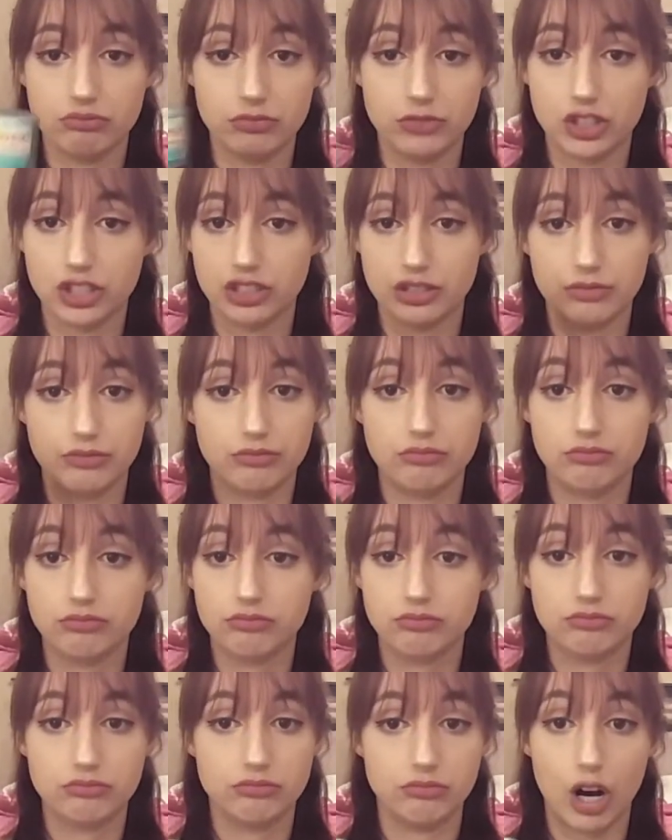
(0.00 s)
just
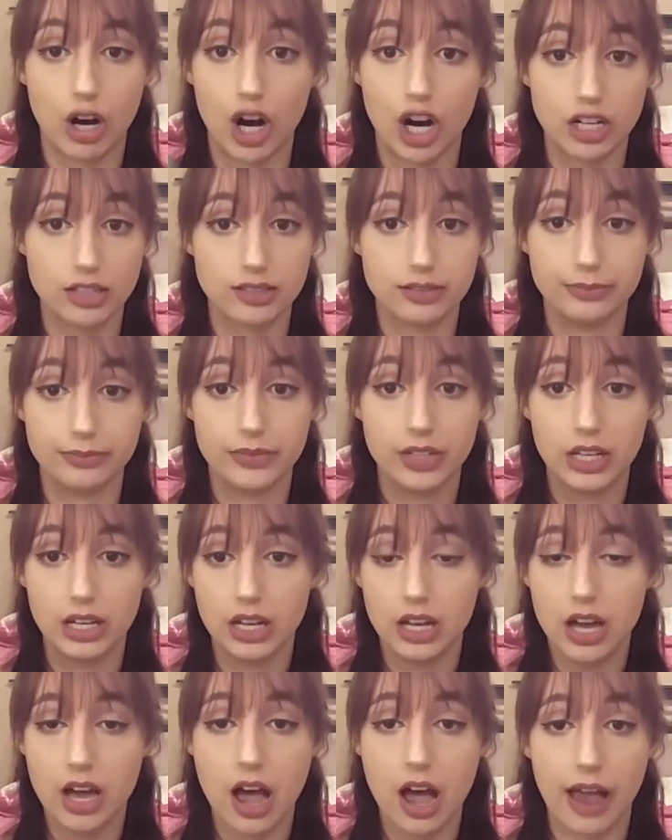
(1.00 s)
awesome.
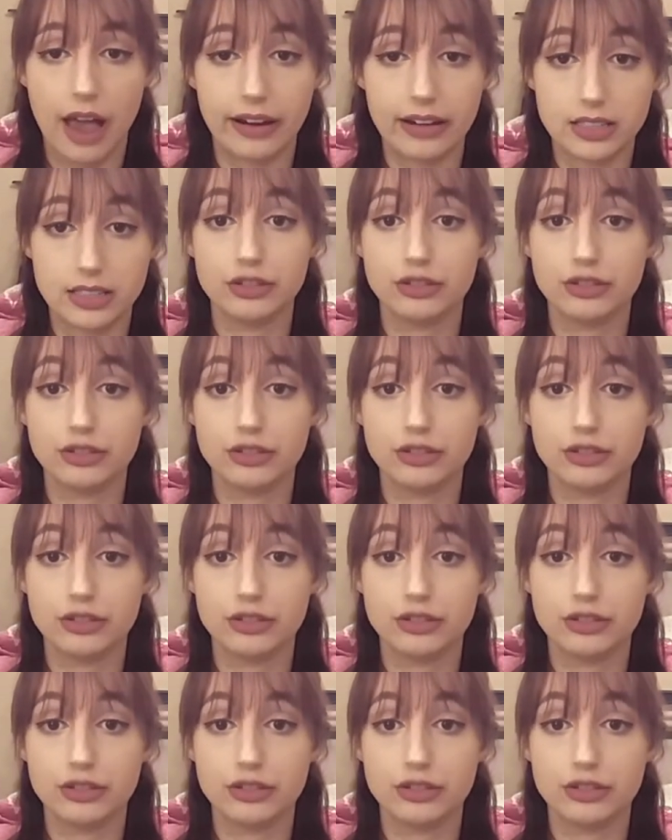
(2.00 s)
I guess